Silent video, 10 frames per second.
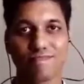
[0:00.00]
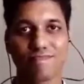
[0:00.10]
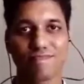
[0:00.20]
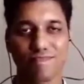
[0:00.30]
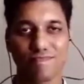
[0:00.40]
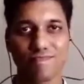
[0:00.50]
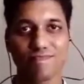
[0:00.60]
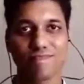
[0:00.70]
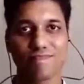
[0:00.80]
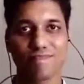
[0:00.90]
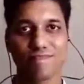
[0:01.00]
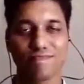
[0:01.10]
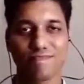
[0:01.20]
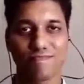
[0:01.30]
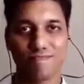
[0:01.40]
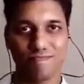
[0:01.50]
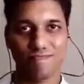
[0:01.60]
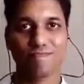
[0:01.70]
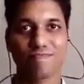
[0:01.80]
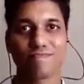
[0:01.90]

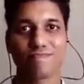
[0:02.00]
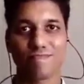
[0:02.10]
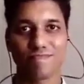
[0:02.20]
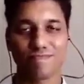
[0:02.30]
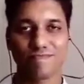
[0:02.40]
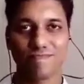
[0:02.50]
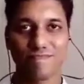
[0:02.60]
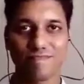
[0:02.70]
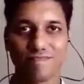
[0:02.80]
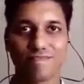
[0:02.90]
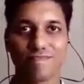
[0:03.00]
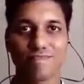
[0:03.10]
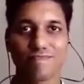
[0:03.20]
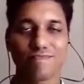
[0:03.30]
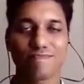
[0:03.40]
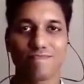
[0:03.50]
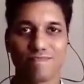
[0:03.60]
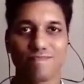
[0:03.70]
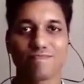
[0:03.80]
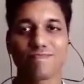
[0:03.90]

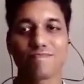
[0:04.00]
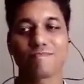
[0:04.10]
[no speech]